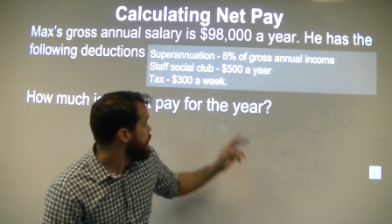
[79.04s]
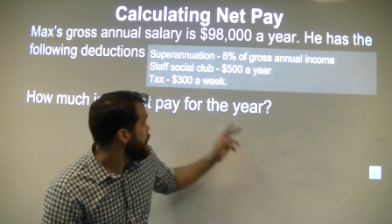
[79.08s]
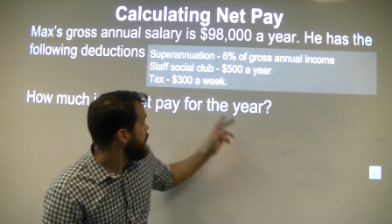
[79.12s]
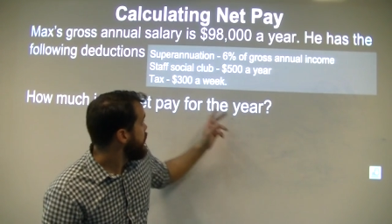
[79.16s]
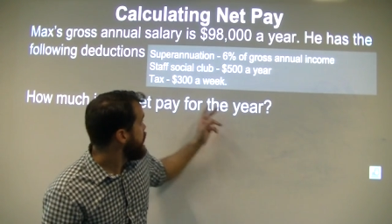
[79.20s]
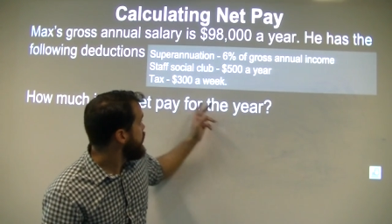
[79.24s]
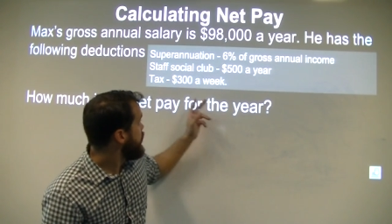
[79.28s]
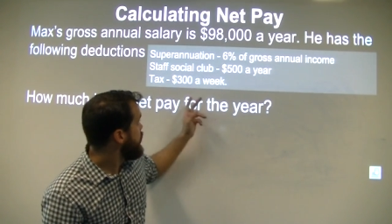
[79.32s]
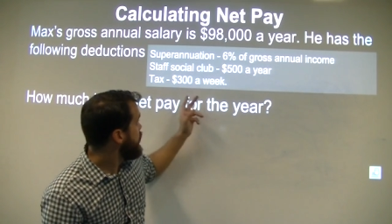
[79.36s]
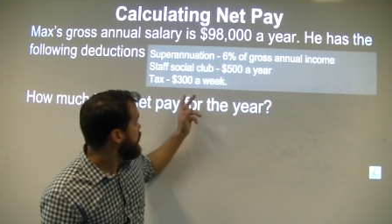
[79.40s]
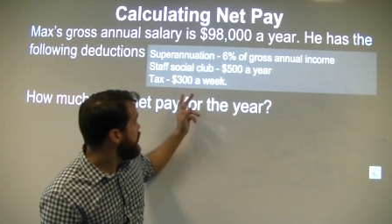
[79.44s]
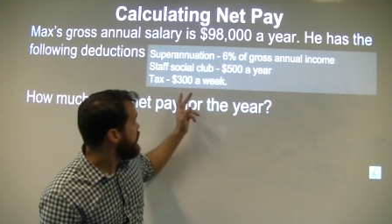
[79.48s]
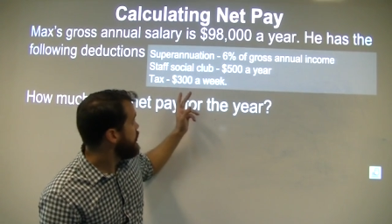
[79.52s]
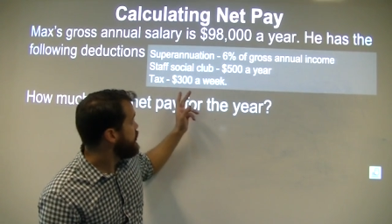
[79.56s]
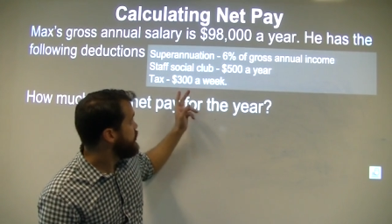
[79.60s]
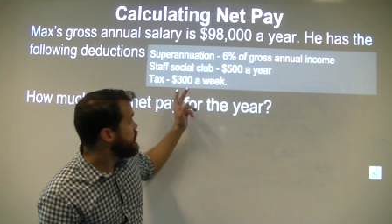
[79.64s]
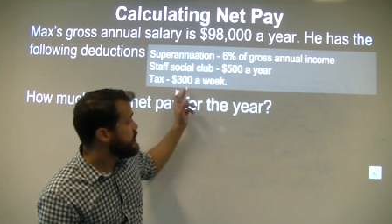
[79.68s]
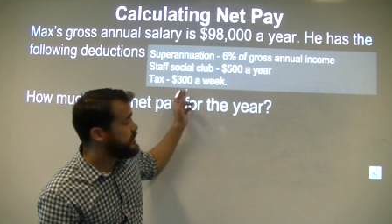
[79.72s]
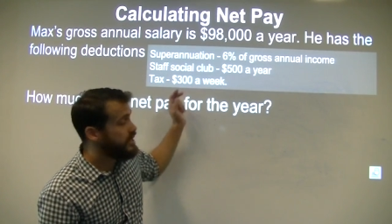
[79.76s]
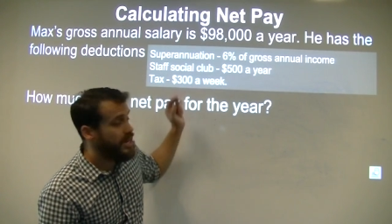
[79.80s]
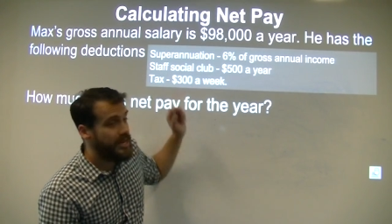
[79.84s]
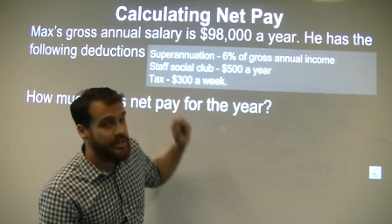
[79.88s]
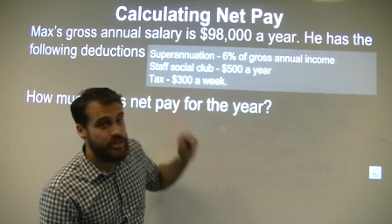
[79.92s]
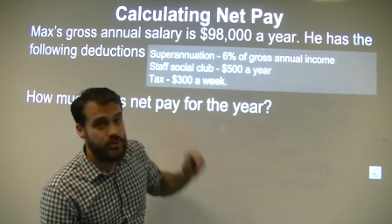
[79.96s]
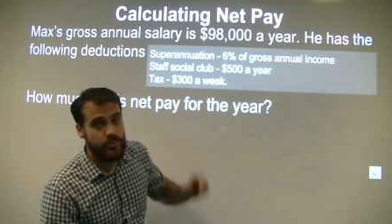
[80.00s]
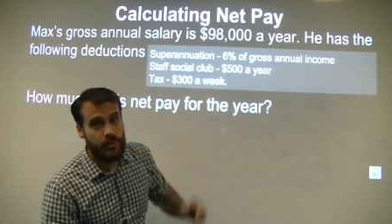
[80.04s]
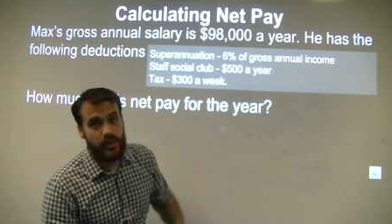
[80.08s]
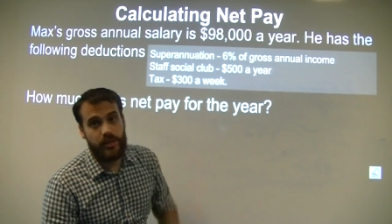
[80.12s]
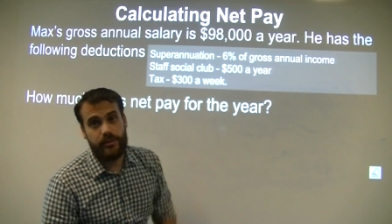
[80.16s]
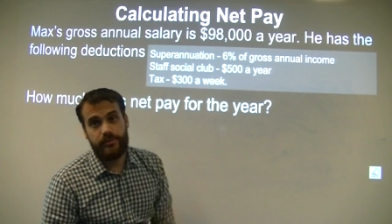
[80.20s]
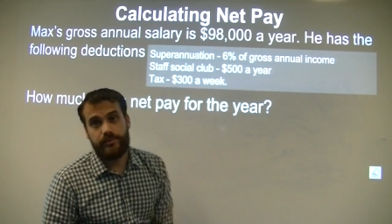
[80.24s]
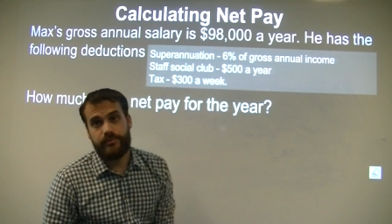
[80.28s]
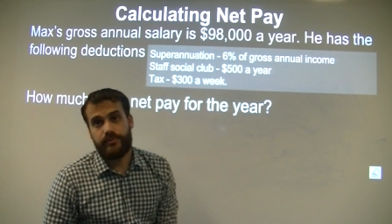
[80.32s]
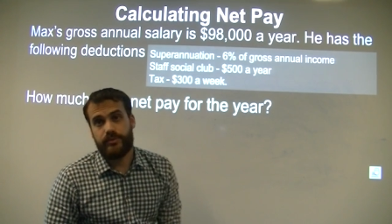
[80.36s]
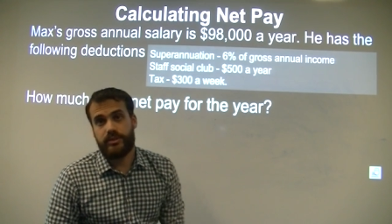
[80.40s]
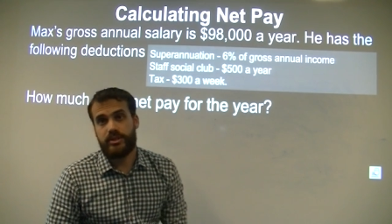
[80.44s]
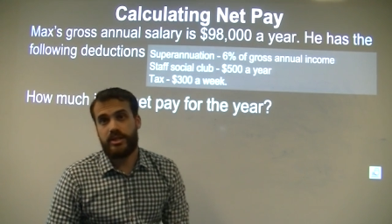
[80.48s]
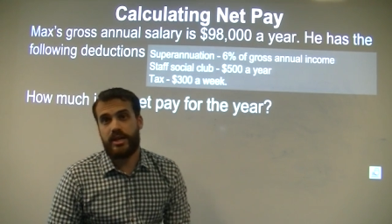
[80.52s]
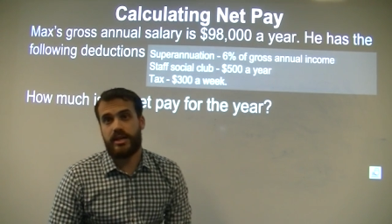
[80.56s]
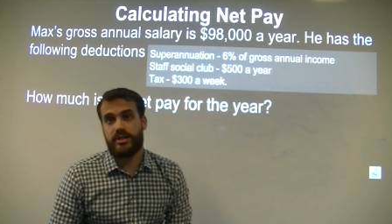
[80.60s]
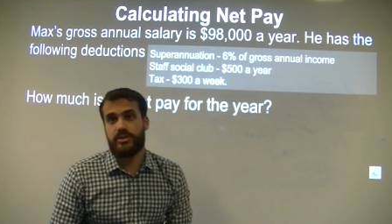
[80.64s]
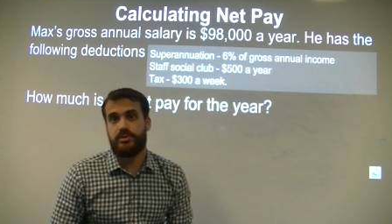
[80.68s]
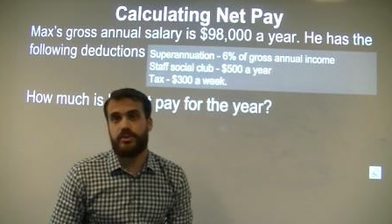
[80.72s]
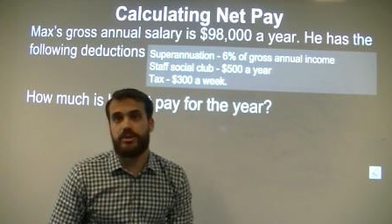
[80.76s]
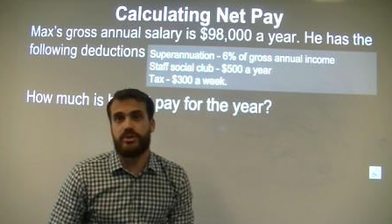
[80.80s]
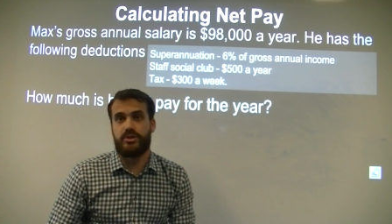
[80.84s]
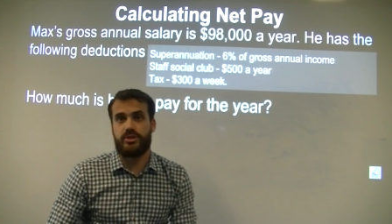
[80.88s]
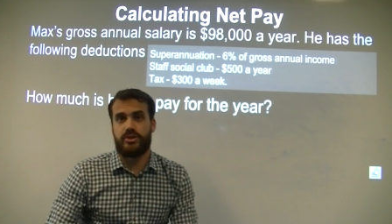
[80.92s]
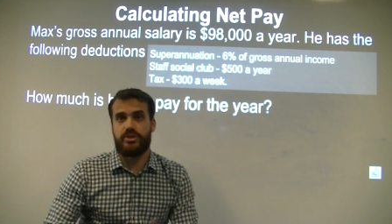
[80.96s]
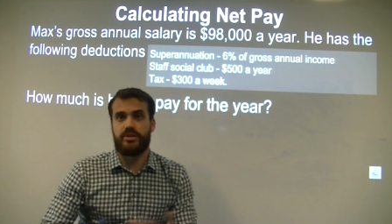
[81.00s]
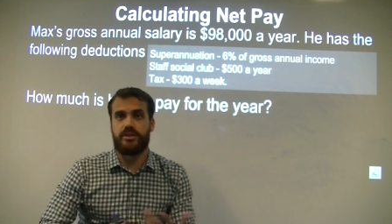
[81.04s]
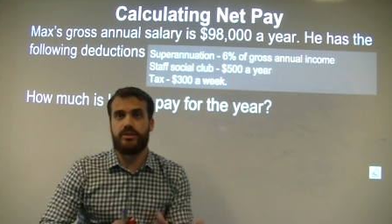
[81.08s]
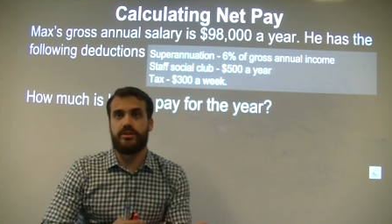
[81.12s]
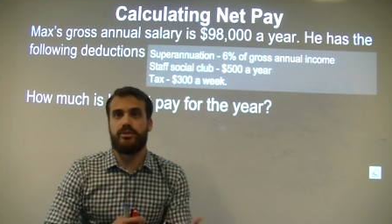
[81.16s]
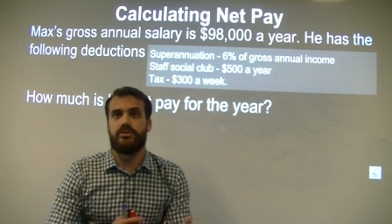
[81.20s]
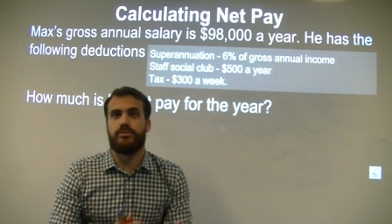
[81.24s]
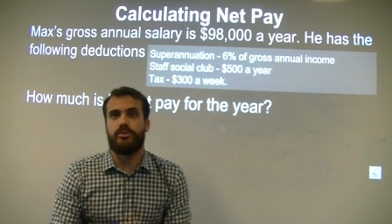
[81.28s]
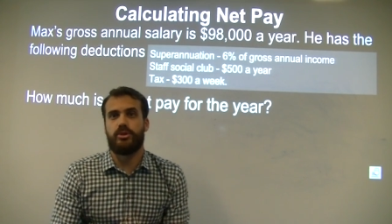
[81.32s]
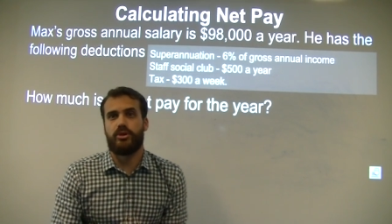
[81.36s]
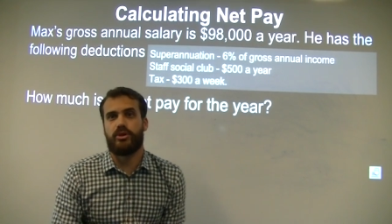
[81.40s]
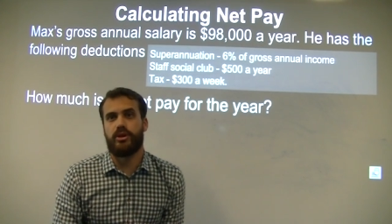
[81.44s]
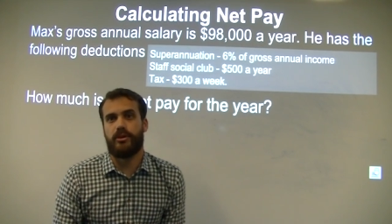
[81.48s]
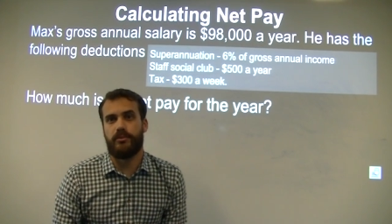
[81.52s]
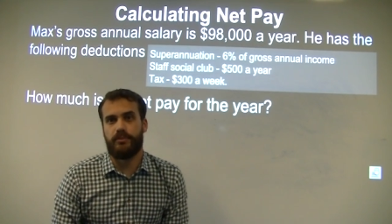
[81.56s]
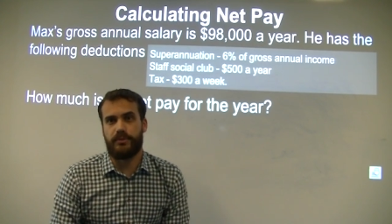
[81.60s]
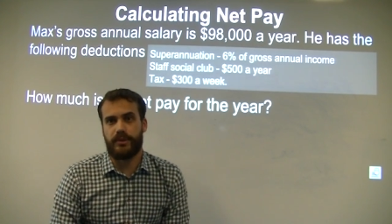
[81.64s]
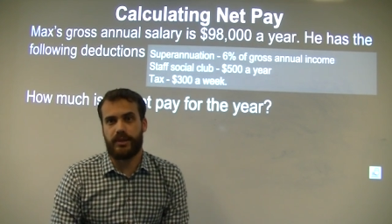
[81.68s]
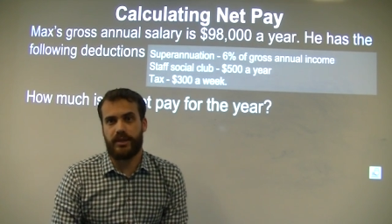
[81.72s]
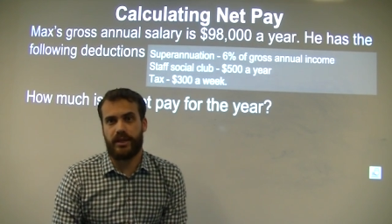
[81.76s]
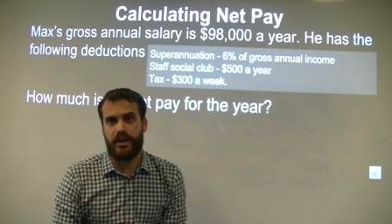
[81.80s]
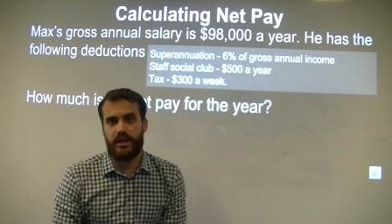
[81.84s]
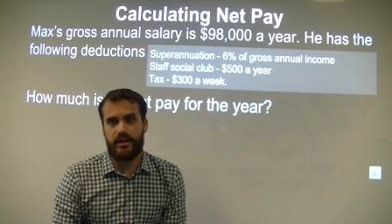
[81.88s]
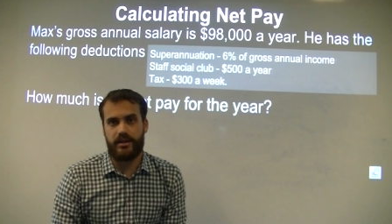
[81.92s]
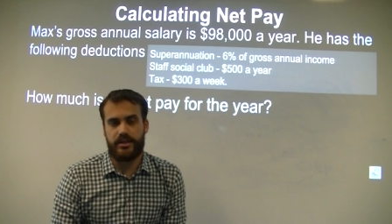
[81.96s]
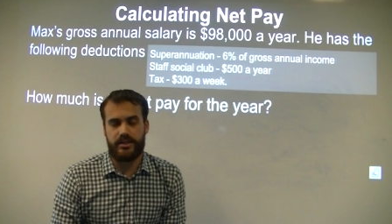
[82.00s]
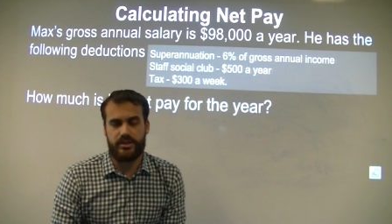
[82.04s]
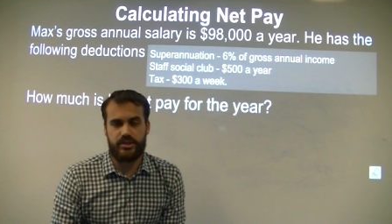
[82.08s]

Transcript: Uh, the tax one. The tax one's just a little more complicated.